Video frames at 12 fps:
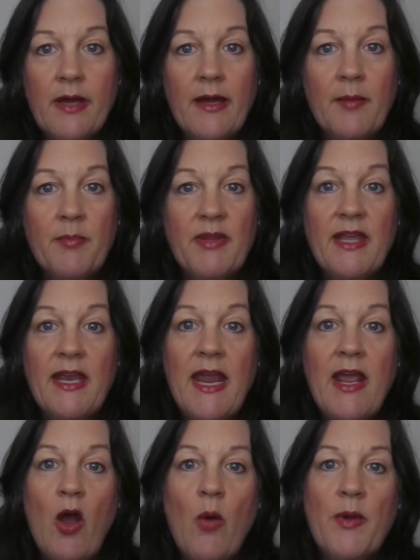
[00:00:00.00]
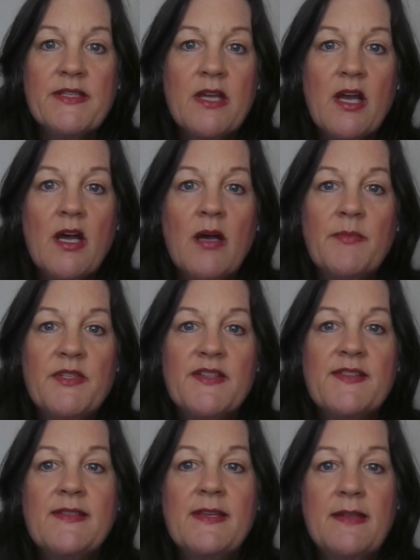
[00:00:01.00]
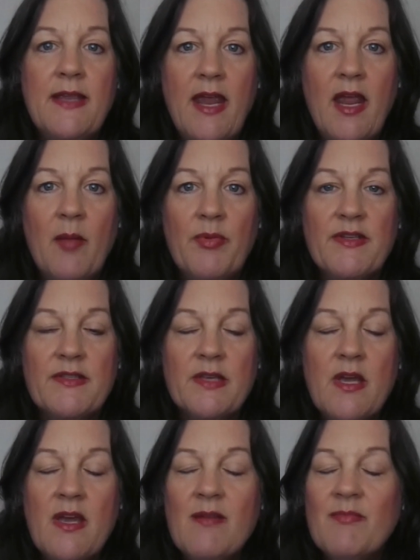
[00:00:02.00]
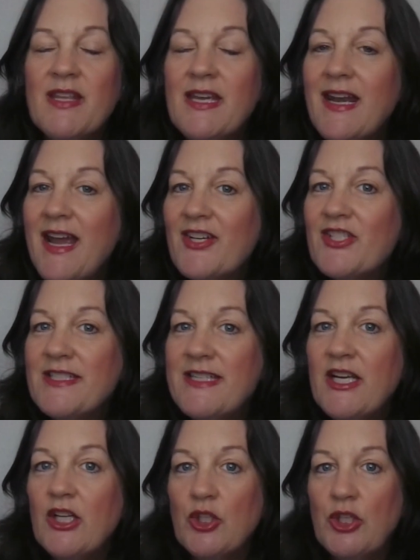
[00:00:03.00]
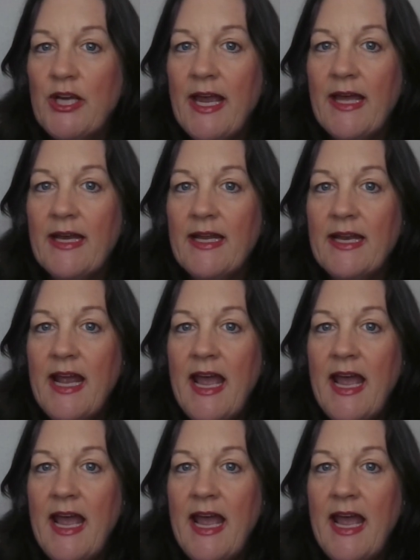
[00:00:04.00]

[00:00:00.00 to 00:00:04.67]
but they can't always come to see the campus, but they can actually take a look at it.